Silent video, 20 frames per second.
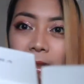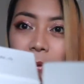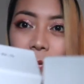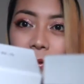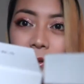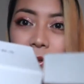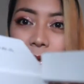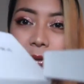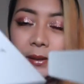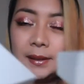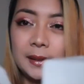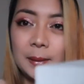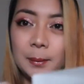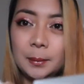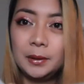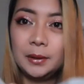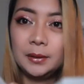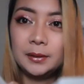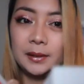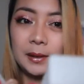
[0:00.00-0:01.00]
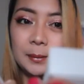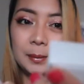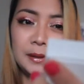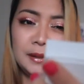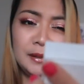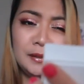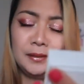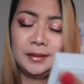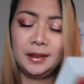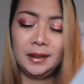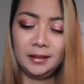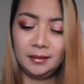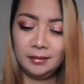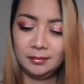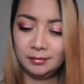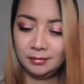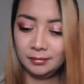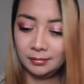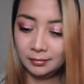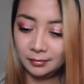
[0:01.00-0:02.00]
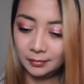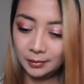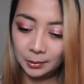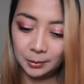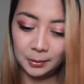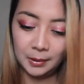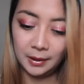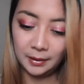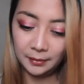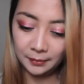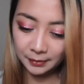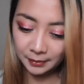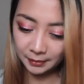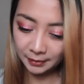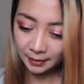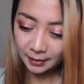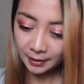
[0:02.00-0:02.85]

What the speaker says: will show you some close-ups too, like whatever.